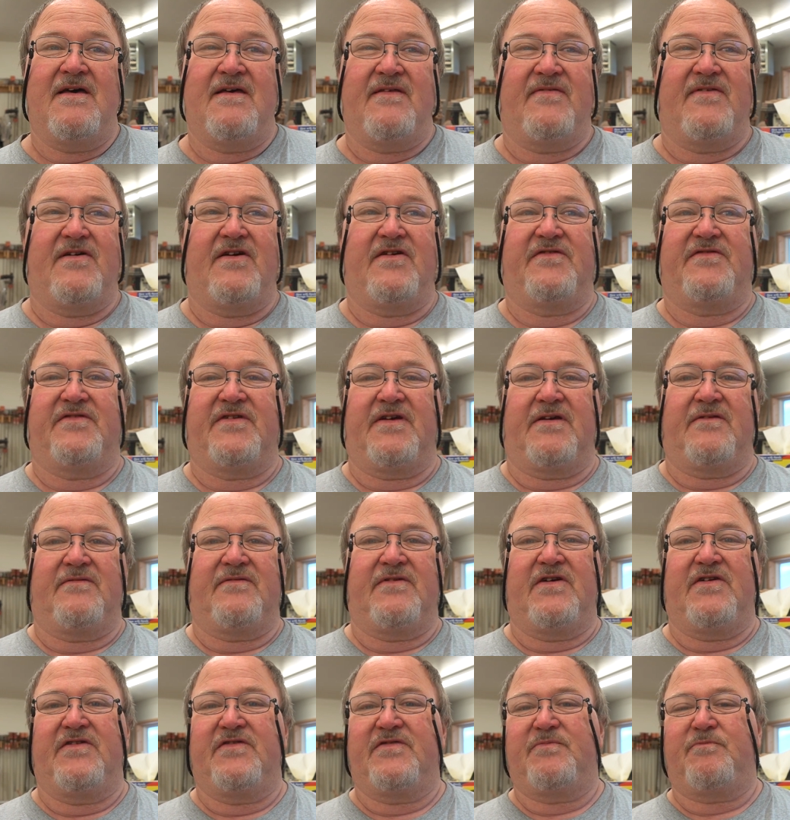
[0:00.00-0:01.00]
There's
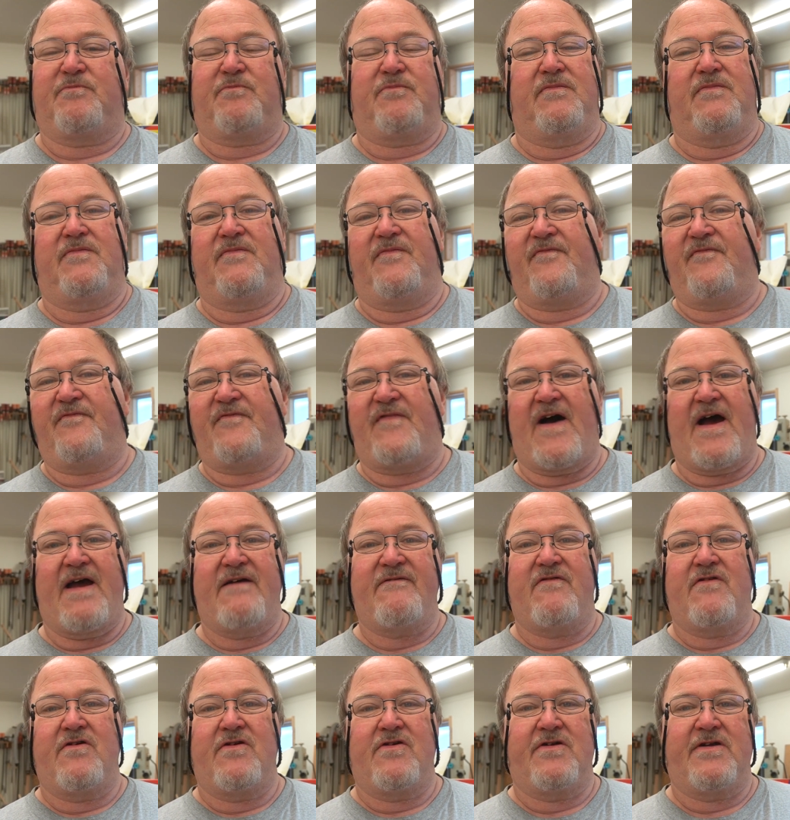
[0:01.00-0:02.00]

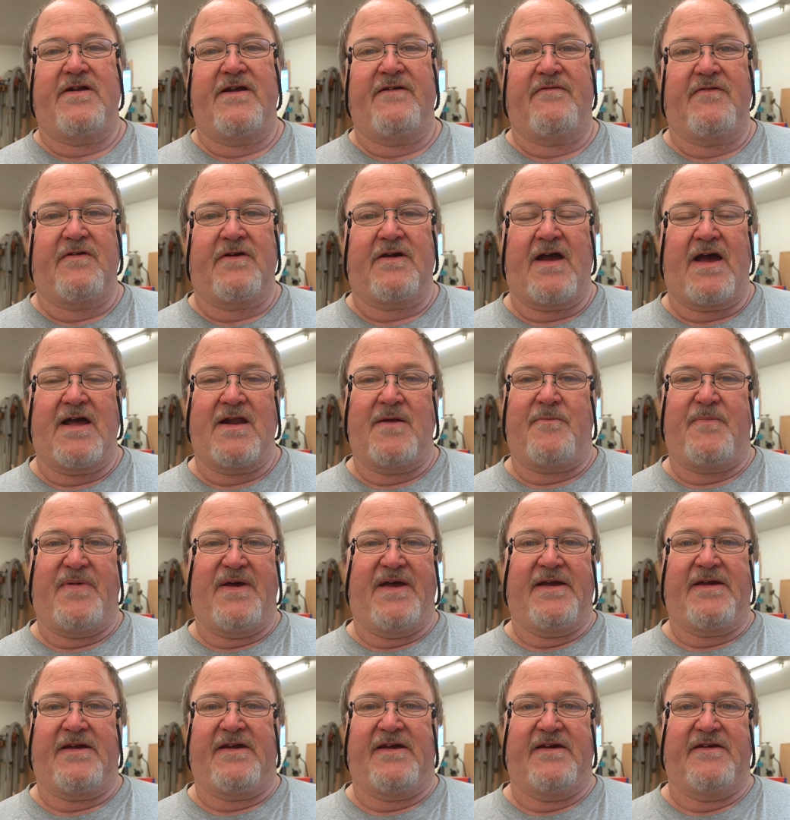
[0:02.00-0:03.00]
500 different kind of
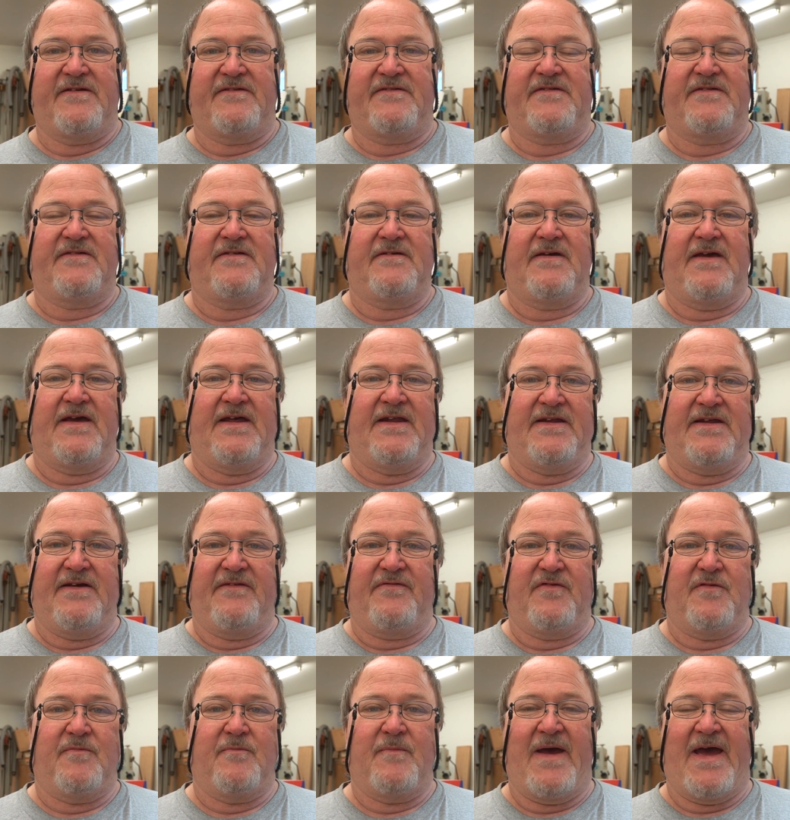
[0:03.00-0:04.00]
pen kits in
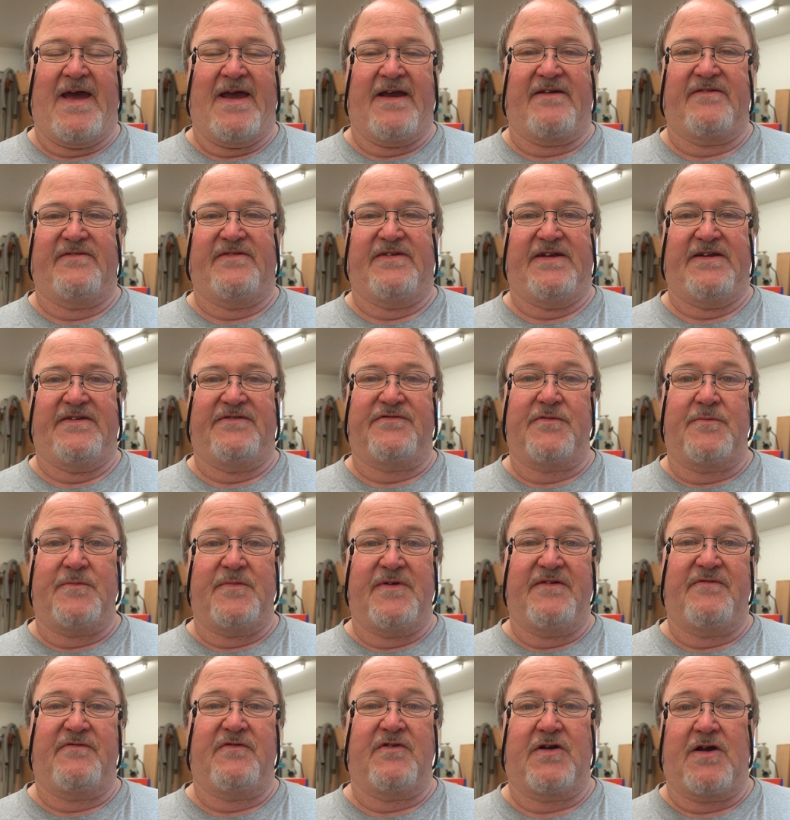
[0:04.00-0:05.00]
different magazines from
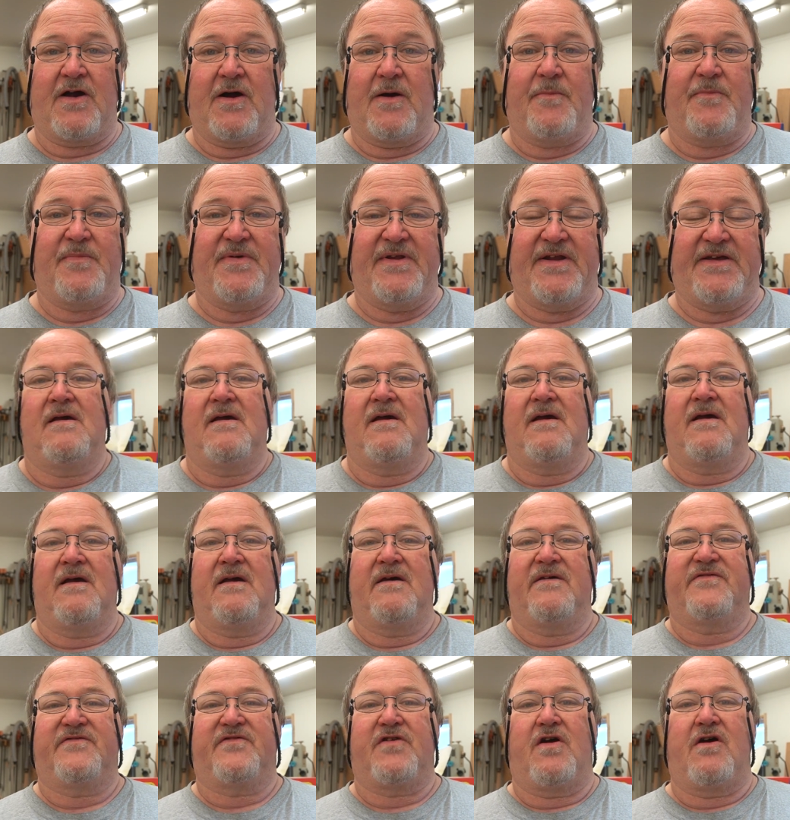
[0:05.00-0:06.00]
different companies.
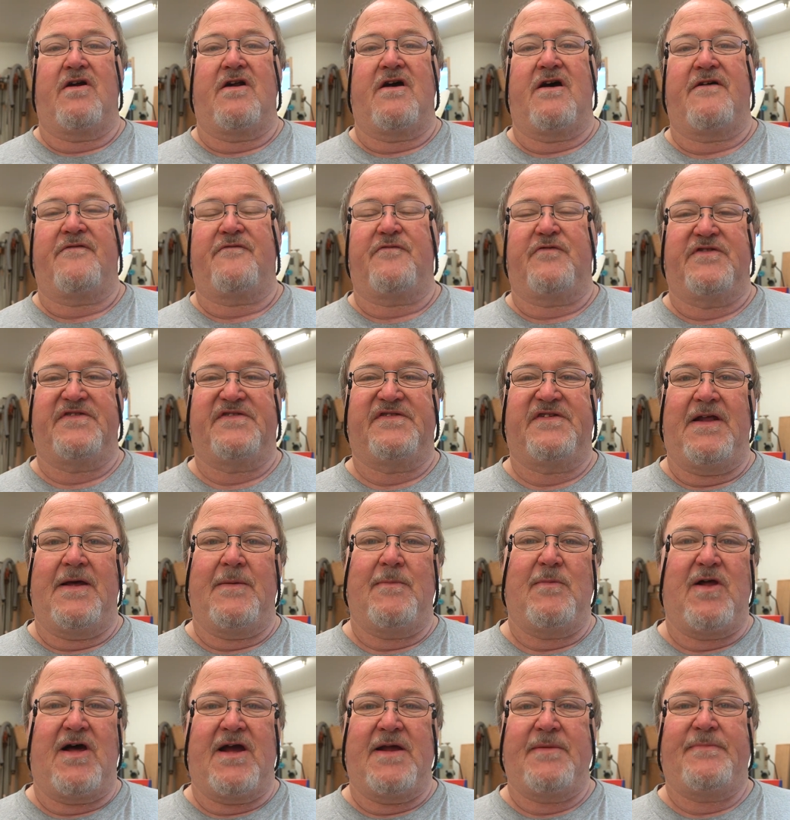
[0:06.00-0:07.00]
Start off with
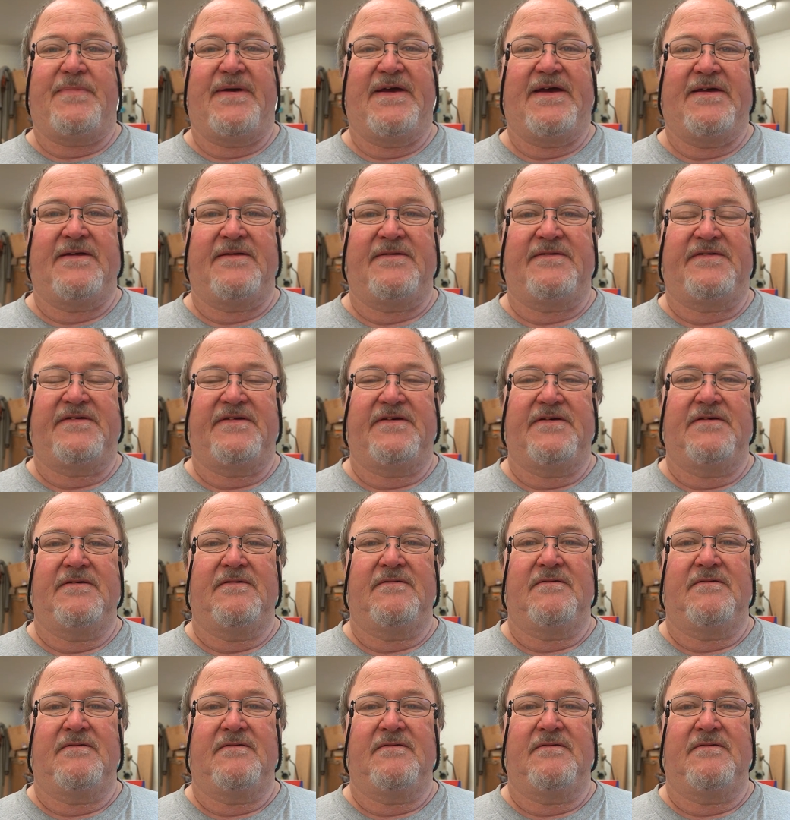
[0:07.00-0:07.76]
slimline pens,